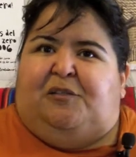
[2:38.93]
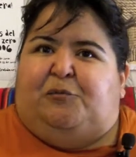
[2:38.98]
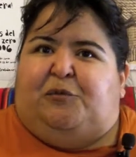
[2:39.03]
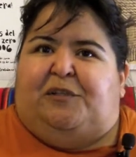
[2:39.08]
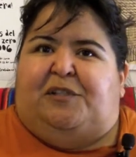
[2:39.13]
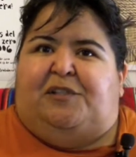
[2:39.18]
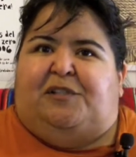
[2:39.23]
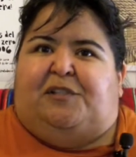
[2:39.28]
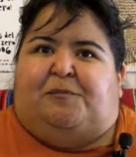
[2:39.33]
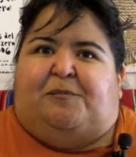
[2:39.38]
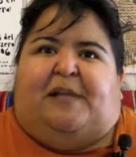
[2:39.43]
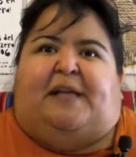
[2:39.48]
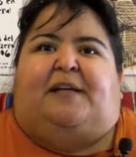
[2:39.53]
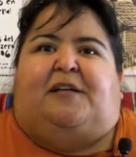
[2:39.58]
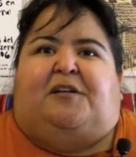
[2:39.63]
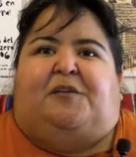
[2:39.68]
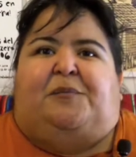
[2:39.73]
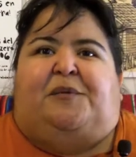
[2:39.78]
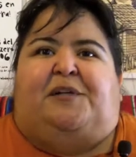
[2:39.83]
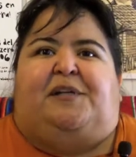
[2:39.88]
Where's the
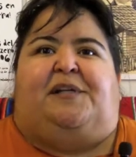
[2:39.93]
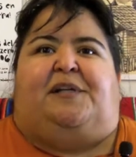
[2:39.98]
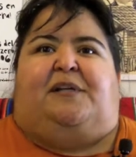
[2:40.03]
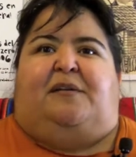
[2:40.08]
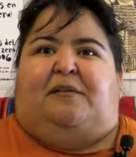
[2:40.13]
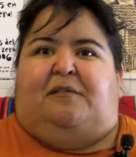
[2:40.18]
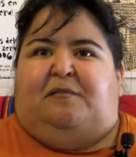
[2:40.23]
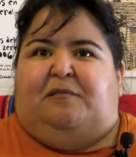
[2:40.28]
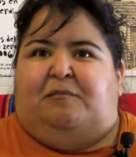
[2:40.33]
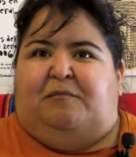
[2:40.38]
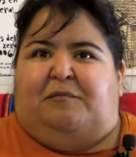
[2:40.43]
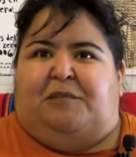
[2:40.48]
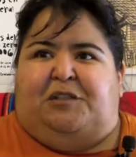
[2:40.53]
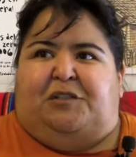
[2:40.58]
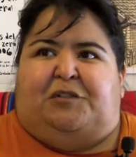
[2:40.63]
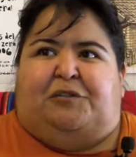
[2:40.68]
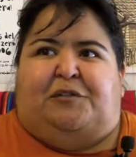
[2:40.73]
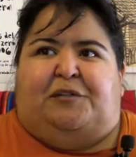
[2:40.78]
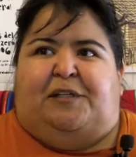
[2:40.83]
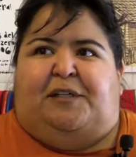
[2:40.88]
black community?
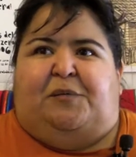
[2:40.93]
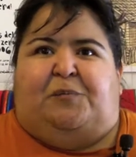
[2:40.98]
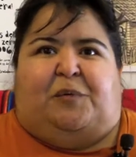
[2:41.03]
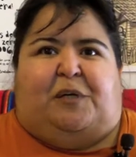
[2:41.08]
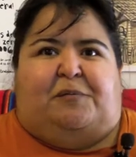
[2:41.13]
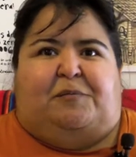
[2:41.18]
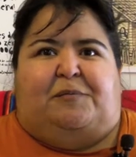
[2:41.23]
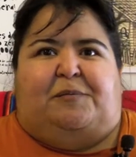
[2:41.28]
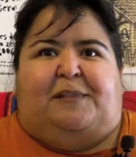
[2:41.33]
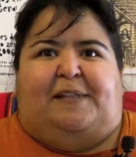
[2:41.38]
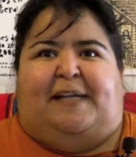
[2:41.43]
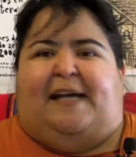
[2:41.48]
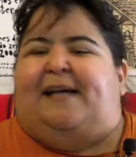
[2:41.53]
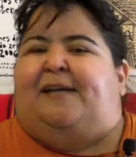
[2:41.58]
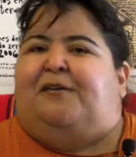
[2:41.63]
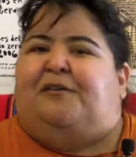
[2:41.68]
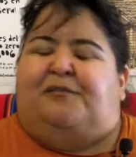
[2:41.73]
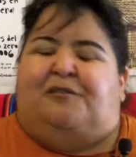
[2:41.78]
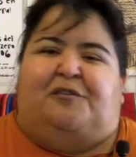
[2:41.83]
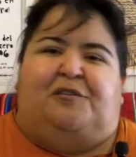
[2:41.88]
Majority probably,
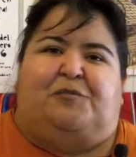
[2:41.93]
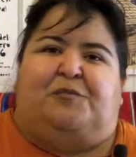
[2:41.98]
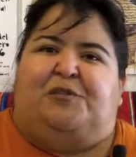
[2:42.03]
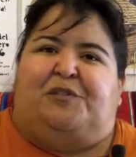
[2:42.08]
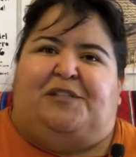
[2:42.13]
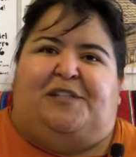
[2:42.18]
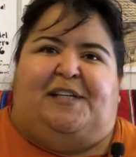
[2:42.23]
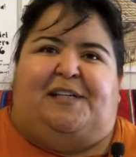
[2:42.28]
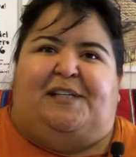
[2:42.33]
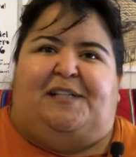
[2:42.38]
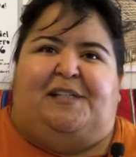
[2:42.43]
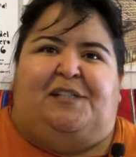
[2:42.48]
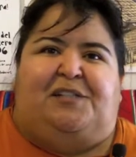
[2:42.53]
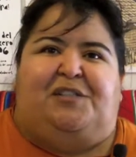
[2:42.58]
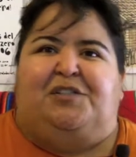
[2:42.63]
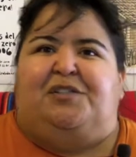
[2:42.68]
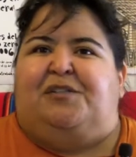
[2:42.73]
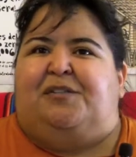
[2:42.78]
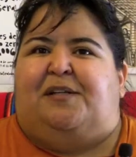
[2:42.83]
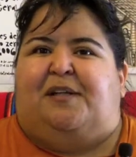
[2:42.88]
I don't know the
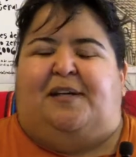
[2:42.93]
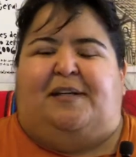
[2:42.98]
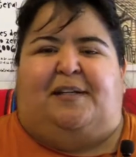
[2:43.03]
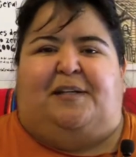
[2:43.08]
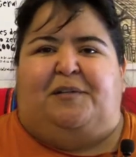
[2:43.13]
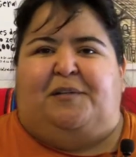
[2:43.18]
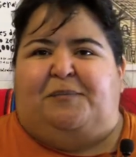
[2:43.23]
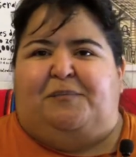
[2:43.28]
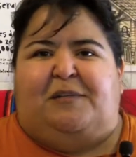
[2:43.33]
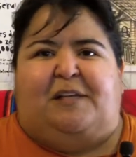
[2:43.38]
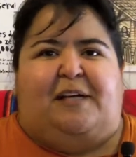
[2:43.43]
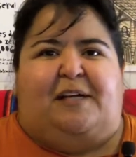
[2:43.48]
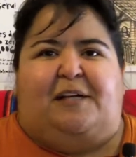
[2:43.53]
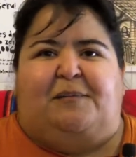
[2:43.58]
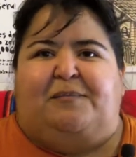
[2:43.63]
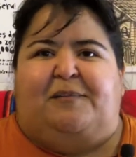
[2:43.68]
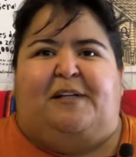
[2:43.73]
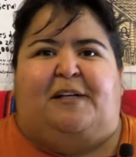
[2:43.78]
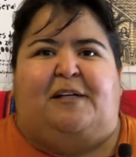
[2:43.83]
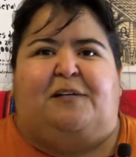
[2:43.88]
percentage. I'm not
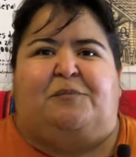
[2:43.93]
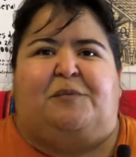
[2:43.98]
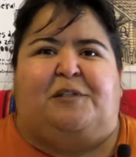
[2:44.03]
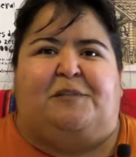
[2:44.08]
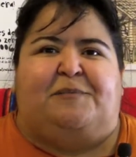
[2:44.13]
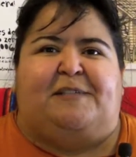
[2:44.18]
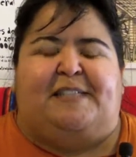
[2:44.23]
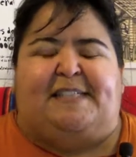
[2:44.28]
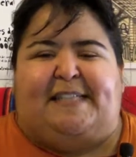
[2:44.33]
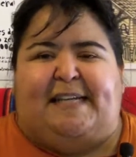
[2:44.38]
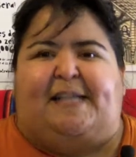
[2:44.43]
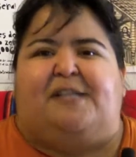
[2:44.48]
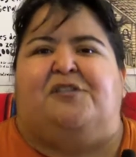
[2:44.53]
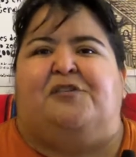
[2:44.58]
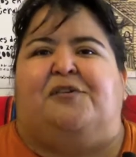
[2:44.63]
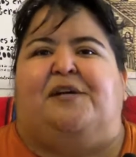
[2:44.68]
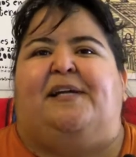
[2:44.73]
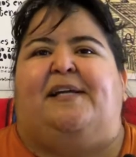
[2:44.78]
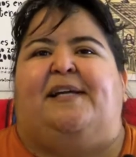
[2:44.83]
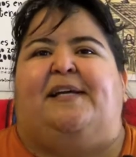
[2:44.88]
up on my
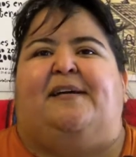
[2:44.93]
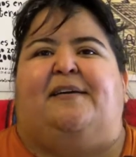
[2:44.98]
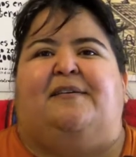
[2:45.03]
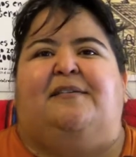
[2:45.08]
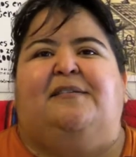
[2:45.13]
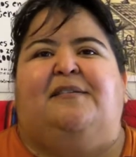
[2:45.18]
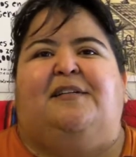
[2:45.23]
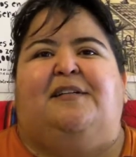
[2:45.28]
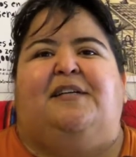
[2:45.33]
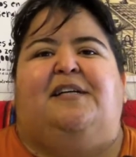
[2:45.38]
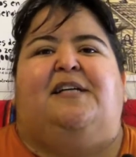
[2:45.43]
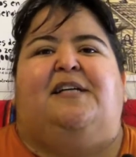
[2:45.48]
stats right now.